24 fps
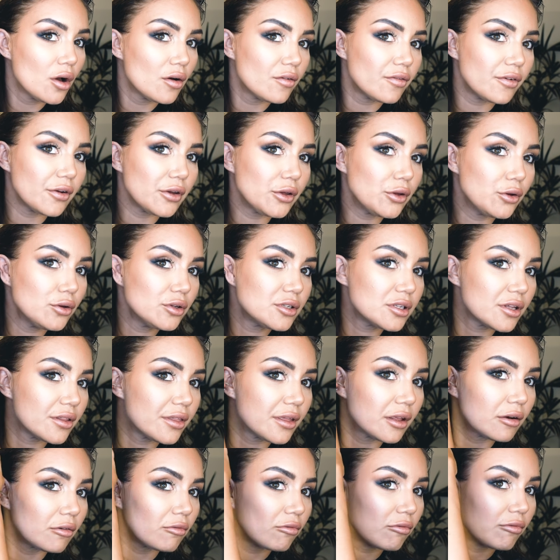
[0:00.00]
for you to
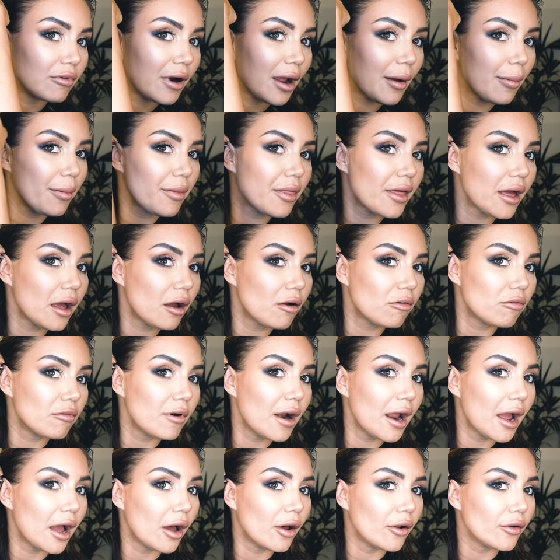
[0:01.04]
then wrap that
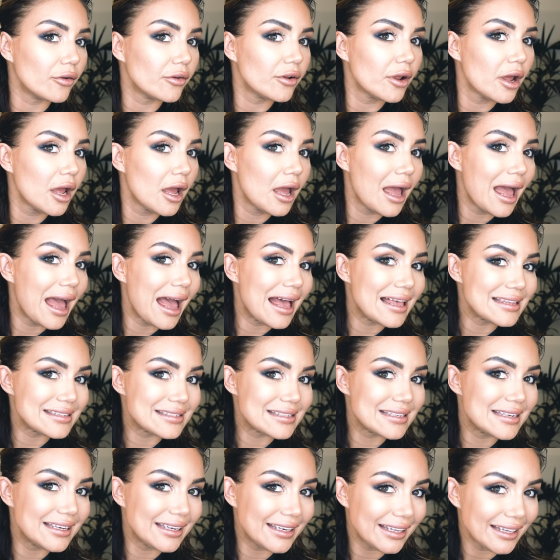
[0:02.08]
around as
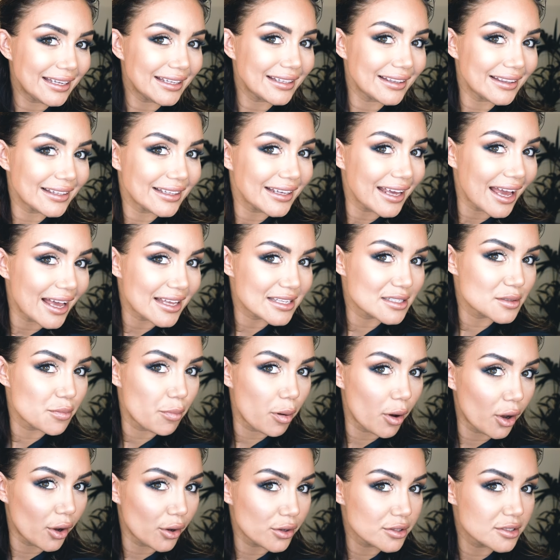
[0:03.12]
neatly as
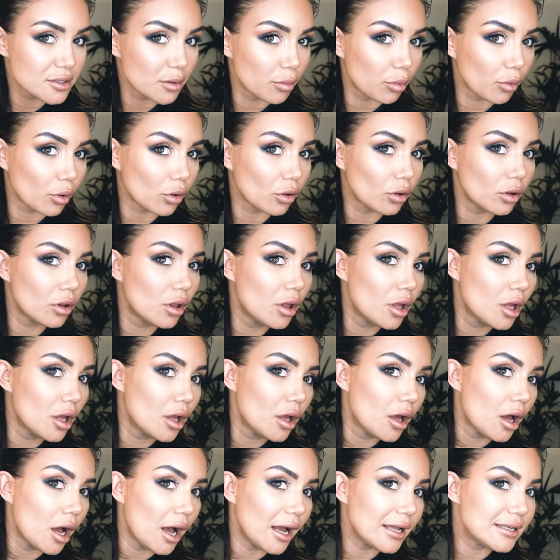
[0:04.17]
possible.
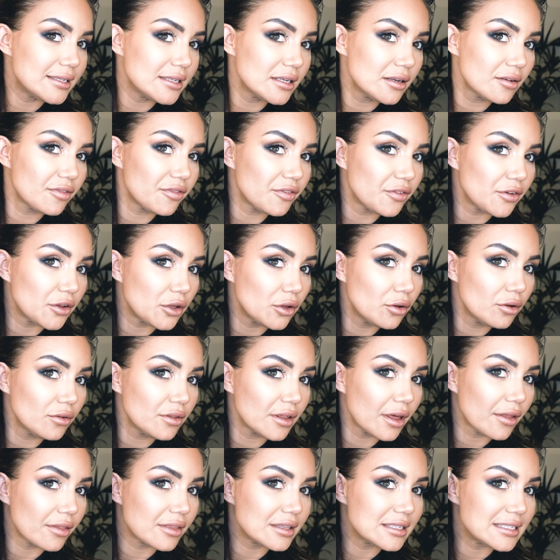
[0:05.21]
I did a few
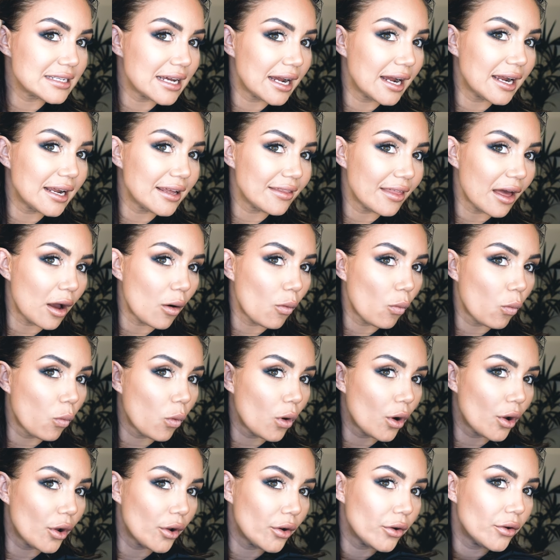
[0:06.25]
the other day that
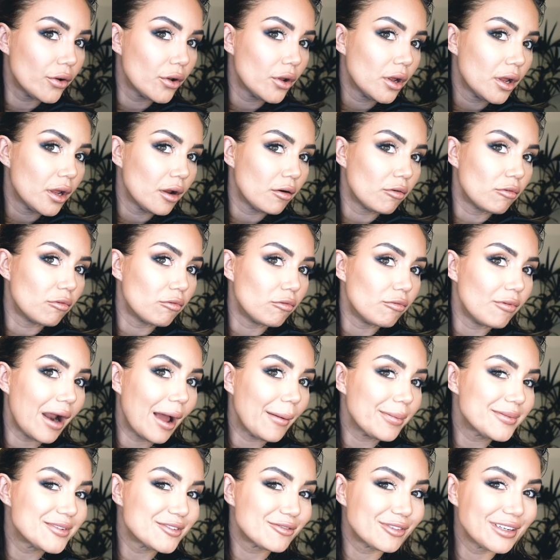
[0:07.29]
weren't
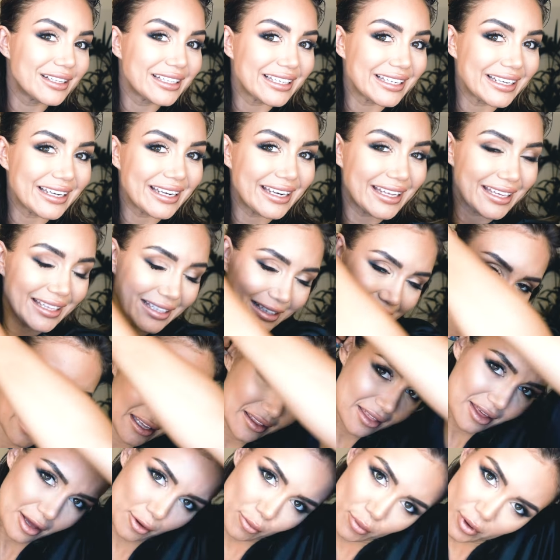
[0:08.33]
wrapped really neatly.
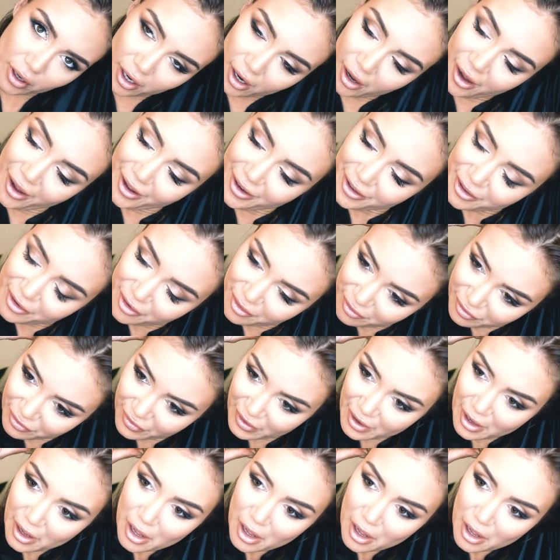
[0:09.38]
They were kind of